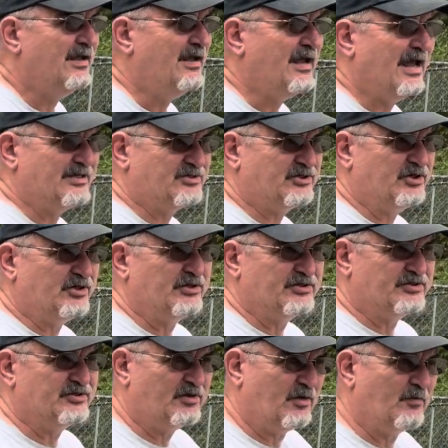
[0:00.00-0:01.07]
as good
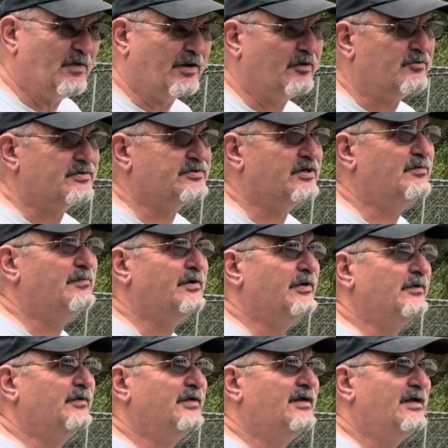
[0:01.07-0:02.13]
as a regular sailboat.
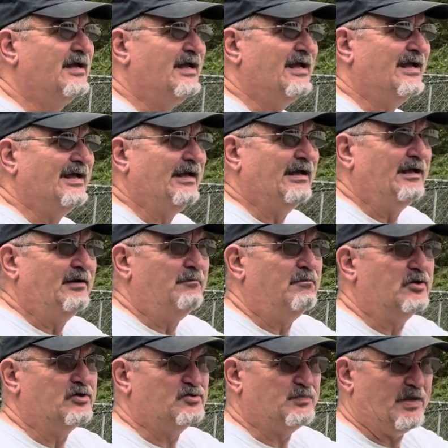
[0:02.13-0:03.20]

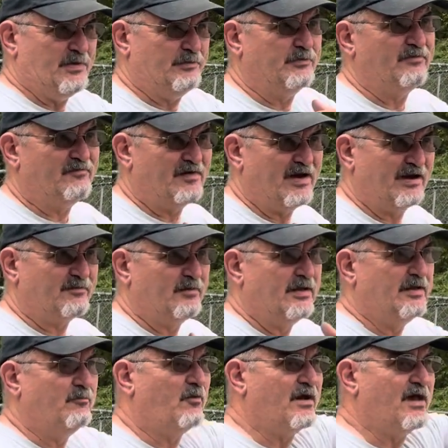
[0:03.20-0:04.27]
Most people, in fact,
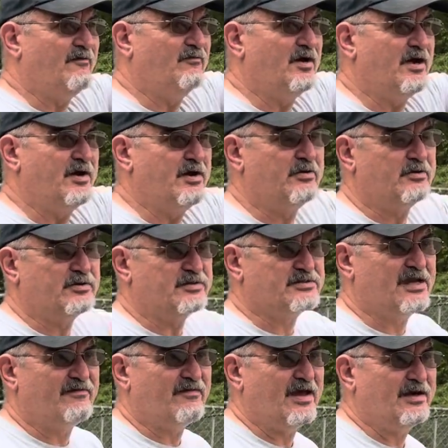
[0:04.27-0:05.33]
what I've done here is
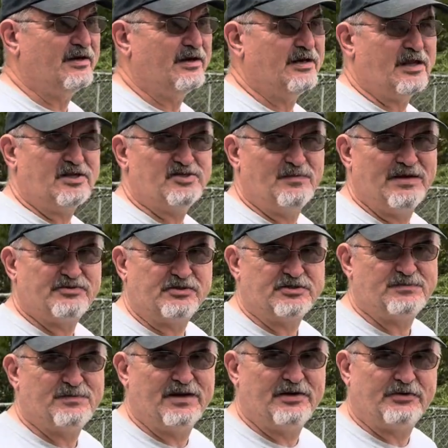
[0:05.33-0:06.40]
I've added an asymmetric
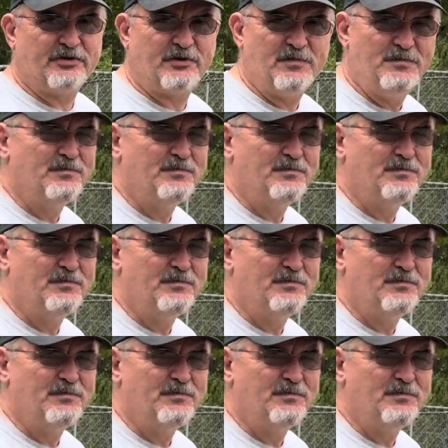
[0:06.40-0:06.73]
spinnaker.